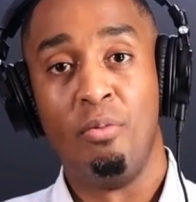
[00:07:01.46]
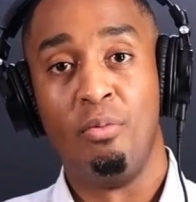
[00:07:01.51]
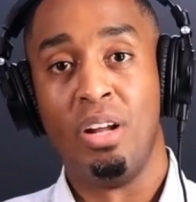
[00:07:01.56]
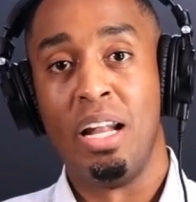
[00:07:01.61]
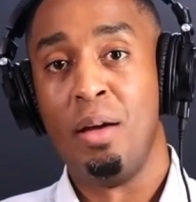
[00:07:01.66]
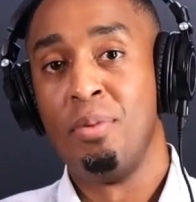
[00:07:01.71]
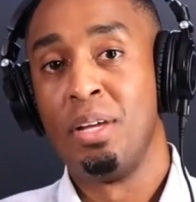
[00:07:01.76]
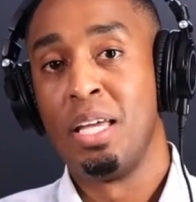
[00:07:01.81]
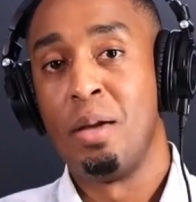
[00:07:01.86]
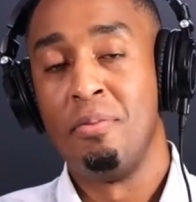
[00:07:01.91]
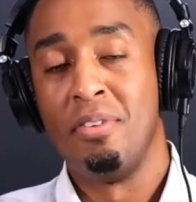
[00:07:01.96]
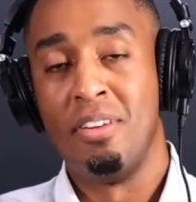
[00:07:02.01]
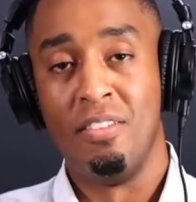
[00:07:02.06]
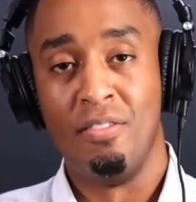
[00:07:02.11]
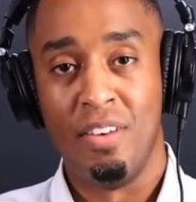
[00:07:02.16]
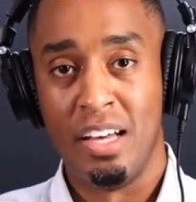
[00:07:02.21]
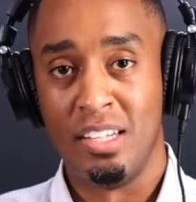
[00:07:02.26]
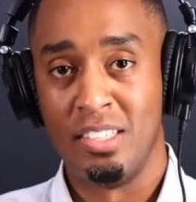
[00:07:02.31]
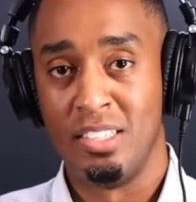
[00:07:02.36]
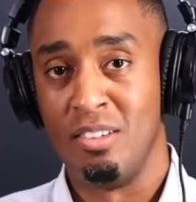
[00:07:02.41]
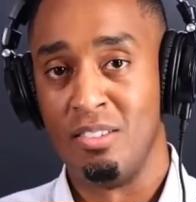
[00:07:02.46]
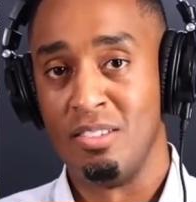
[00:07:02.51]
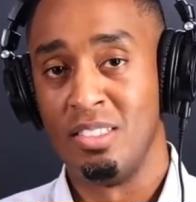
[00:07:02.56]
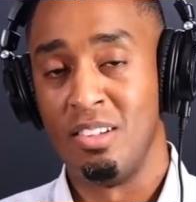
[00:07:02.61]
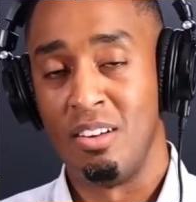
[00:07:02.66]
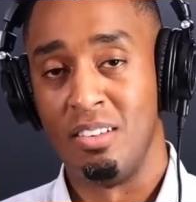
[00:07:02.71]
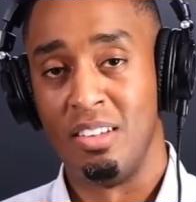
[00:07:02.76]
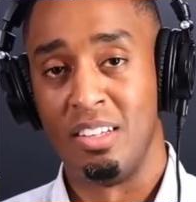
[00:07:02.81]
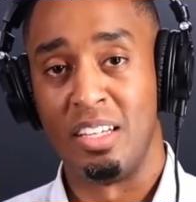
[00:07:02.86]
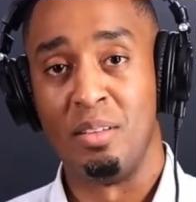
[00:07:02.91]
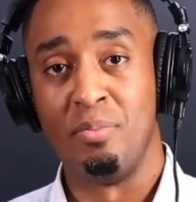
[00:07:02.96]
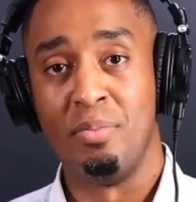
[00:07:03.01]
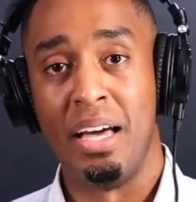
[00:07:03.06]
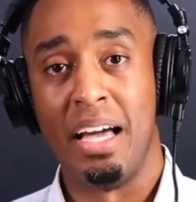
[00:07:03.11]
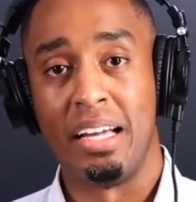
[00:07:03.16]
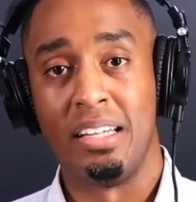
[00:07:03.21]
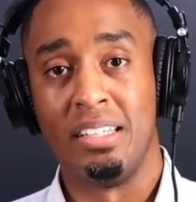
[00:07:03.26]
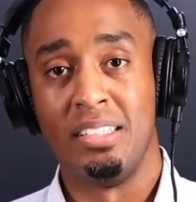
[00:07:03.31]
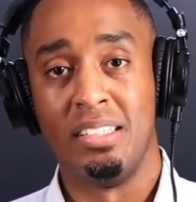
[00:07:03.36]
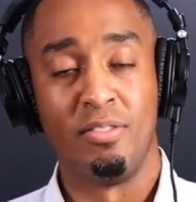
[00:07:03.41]
when I became an investor and started looking
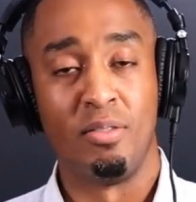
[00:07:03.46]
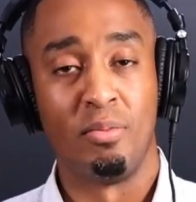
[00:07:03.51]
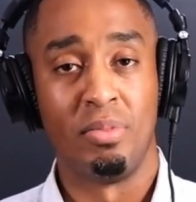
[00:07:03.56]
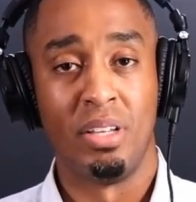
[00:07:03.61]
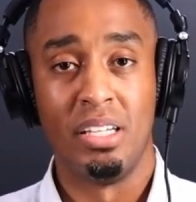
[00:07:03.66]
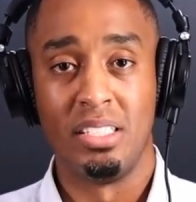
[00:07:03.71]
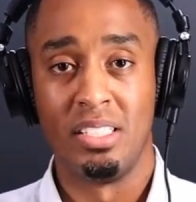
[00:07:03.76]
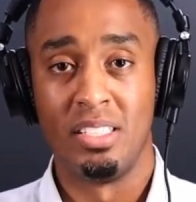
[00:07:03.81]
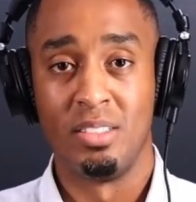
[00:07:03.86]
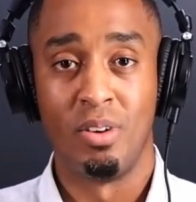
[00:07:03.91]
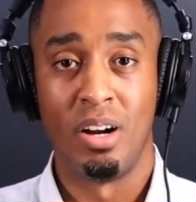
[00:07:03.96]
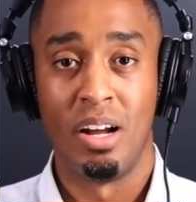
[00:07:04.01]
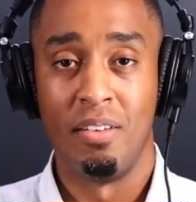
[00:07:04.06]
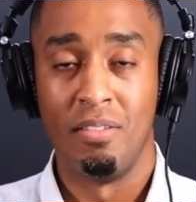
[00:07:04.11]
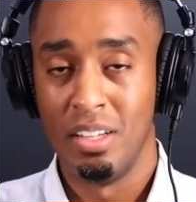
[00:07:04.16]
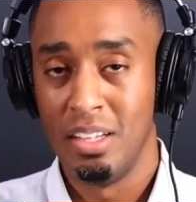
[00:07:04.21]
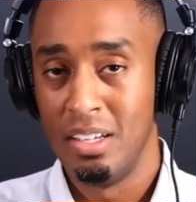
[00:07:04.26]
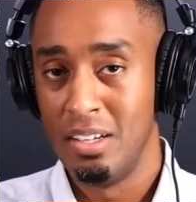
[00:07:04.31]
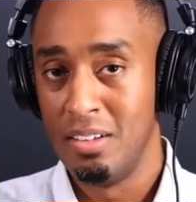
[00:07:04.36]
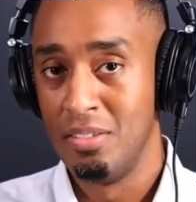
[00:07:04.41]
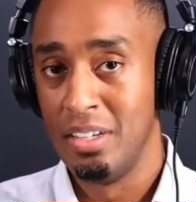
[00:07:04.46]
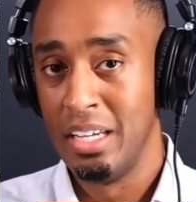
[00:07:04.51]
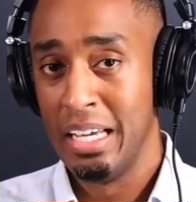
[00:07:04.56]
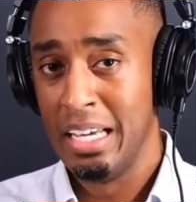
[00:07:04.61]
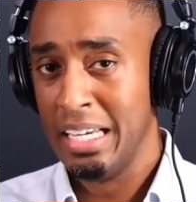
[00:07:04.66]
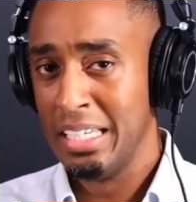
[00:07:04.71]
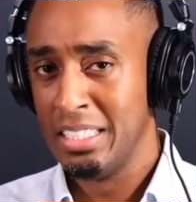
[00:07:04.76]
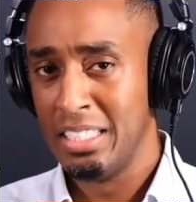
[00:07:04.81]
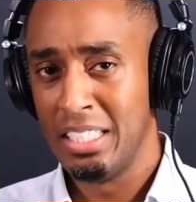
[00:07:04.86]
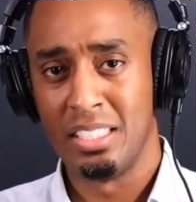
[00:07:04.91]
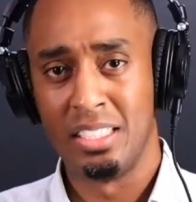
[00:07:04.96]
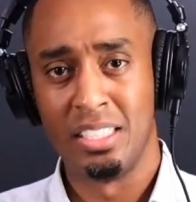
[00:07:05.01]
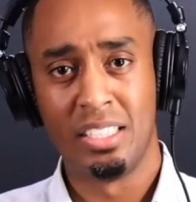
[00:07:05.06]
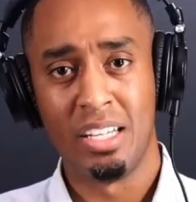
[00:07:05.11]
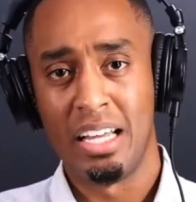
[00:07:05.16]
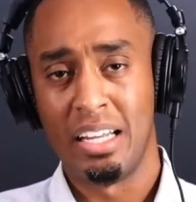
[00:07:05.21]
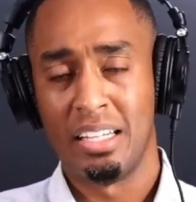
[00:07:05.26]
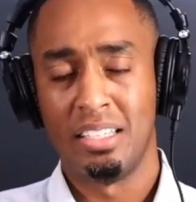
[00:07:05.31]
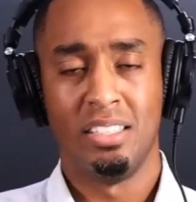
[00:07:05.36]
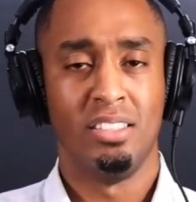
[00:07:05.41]
back at different places where I've lived, just to
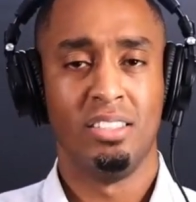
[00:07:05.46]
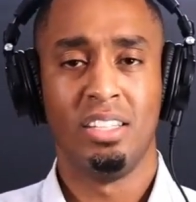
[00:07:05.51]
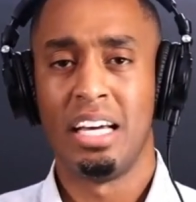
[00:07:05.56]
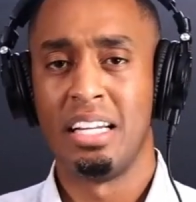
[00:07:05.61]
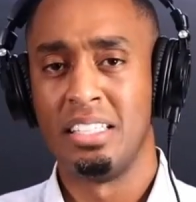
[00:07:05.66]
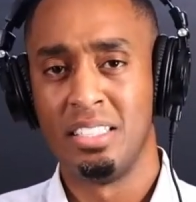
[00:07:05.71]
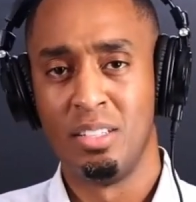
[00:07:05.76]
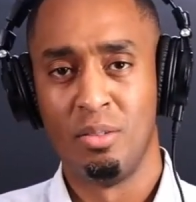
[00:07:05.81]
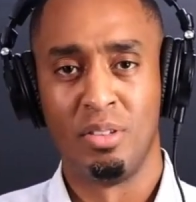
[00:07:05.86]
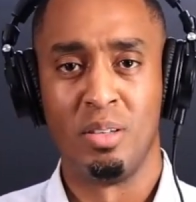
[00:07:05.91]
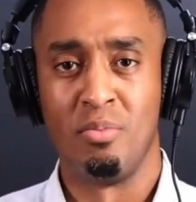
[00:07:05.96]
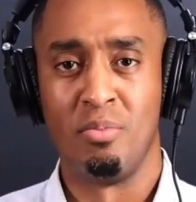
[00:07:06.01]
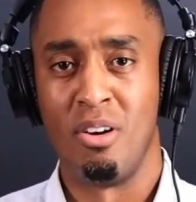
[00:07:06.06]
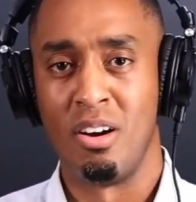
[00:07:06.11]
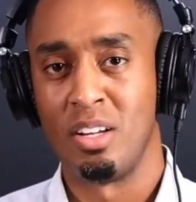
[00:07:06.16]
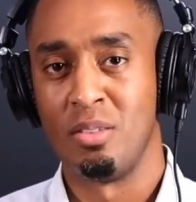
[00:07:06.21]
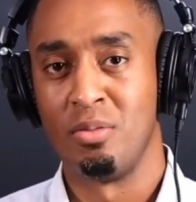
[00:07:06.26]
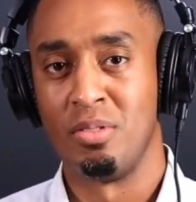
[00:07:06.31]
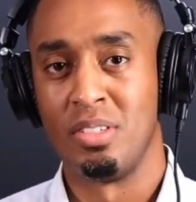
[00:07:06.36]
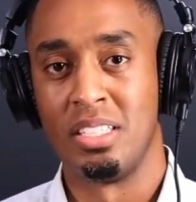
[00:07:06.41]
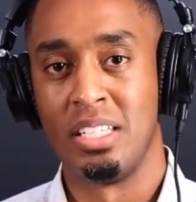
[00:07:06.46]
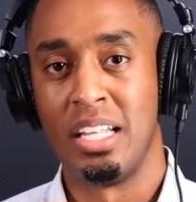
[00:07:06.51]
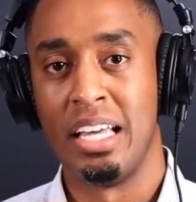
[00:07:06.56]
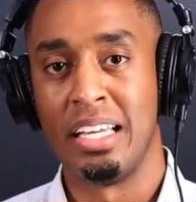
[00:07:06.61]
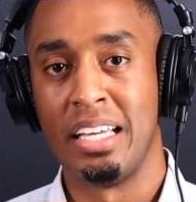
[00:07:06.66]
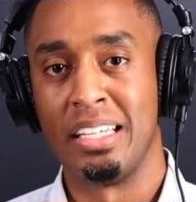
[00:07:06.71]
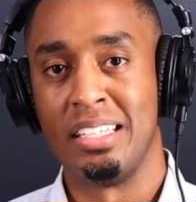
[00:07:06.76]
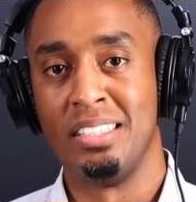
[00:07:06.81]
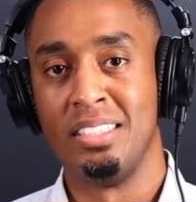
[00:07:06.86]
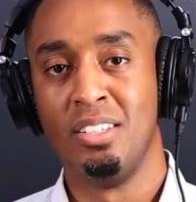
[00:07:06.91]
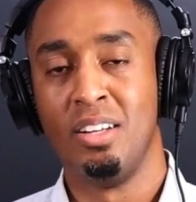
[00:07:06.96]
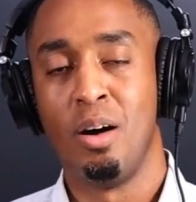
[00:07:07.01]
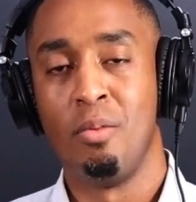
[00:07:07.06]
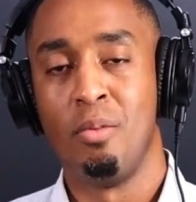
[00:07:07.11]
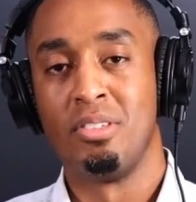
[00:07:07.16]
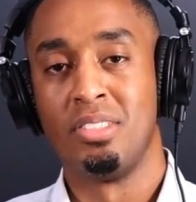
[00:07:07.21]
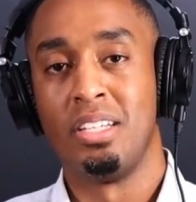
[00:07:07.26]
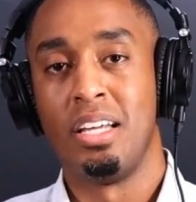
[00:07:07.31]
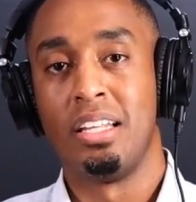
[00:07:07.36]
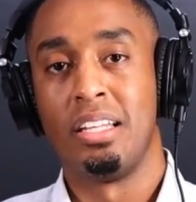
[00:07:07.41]
kind of see what the market was like, and
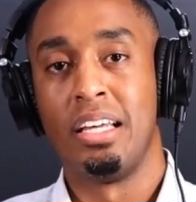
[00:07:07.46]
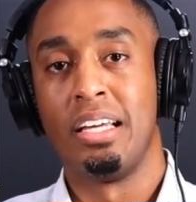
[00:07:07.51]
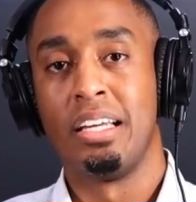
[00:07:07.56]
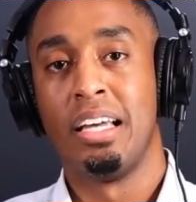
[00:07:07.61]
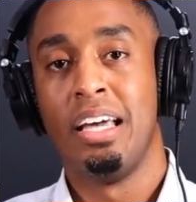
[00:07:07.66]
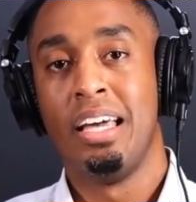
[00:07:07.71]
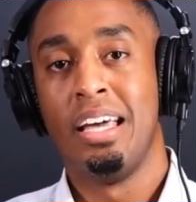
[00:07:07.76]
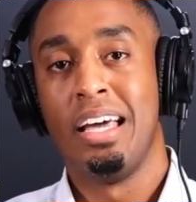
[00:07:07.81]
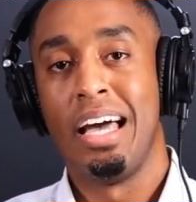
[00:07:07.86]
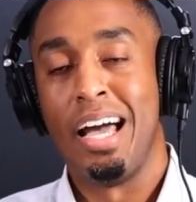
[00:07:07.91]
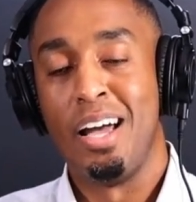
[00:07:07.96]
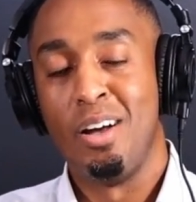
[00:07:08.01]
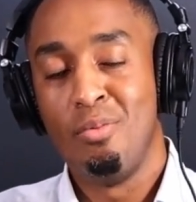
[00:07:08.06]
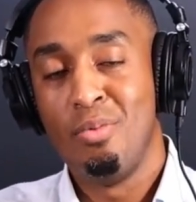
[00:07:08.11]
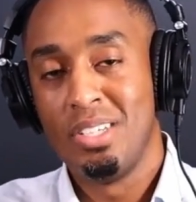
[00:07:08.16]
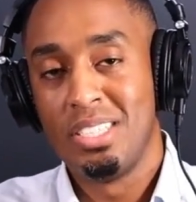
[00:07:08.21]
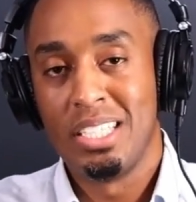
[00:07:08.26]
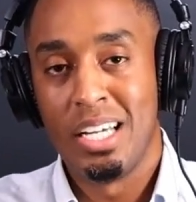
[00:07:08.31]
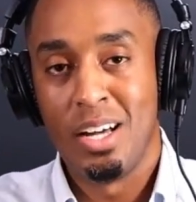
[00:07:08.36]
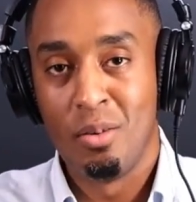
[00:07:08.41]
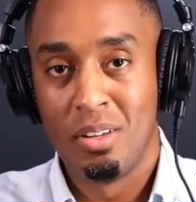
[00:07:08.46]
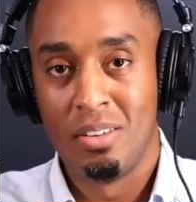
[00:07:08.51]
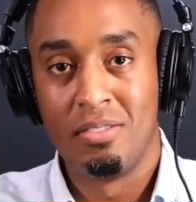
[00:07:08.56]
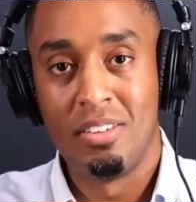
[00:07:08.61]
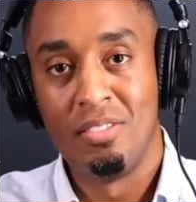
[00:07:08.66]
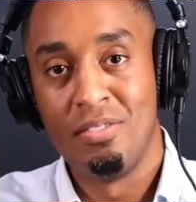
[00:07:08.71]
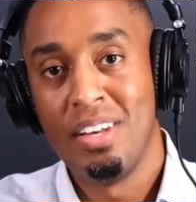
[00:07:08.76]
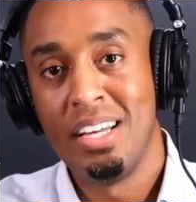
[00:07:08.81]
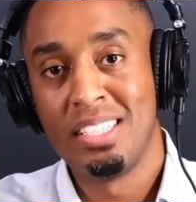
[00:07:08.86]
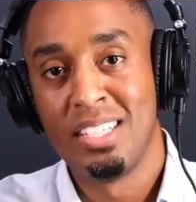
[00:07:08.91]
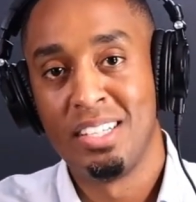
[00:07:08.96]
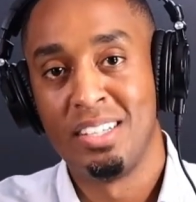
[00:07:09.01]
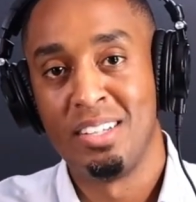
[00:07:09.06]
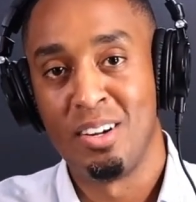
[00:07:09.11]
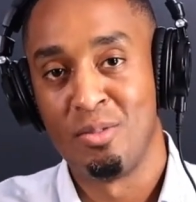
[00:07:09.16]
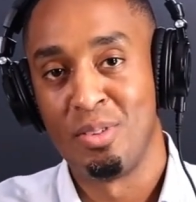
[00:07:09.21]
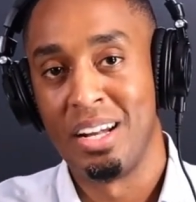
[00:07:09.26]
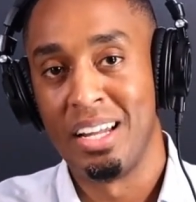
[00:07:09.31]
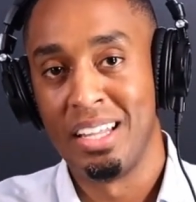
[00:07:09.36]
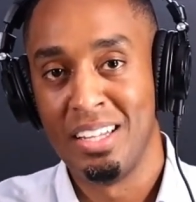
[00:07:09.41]
almost that like, I wish I would have invested
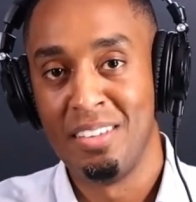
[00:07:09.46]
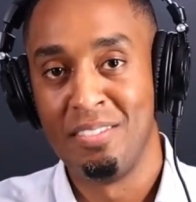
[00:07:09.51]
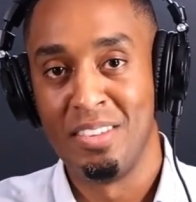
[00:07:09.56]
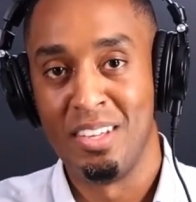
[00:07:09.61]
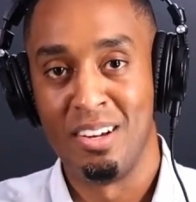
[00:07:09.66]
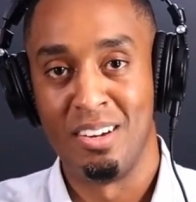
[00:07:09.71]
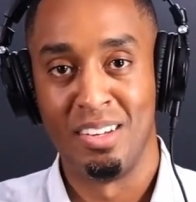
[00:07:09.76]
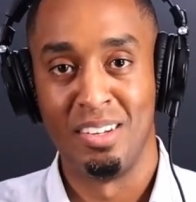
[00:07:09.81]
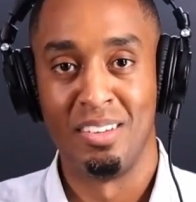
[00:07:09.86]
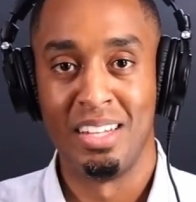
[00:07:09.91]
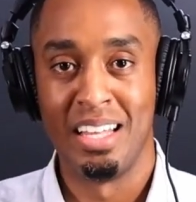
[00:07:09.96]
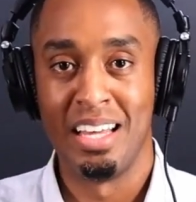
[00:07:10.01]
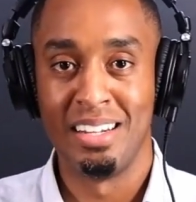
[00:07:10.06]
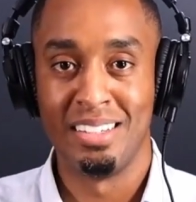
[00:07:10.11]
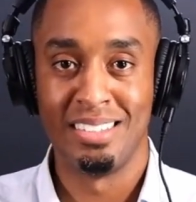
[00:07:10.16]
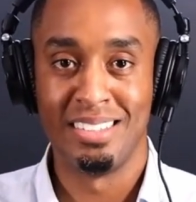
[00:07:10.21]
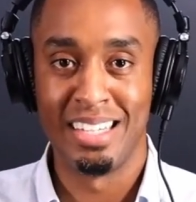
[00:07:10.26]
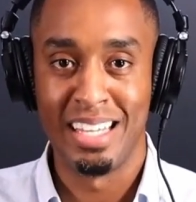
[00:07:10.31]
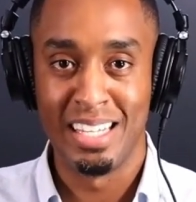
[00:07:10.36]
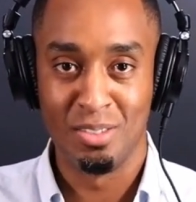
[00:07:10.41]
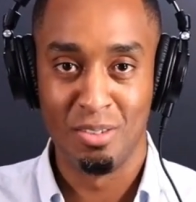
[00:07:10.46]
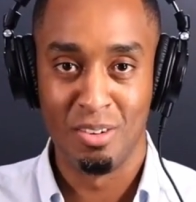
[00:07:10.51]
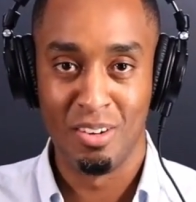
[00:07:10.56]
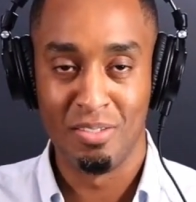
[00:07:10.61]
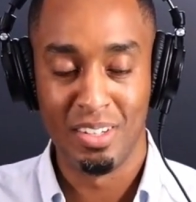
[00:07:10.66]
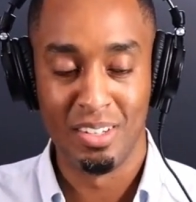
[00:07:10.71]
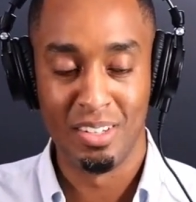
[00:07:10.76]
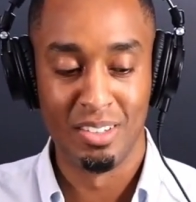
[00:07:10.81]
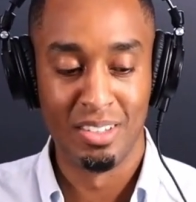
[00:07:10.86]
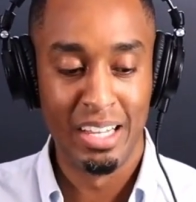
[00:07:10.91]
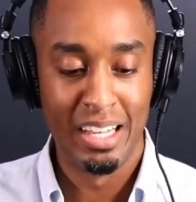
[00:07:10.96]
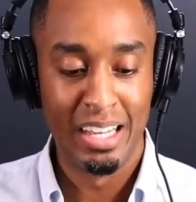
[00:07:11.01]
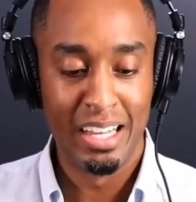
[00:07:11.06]
there when I lived there, that sort of feel.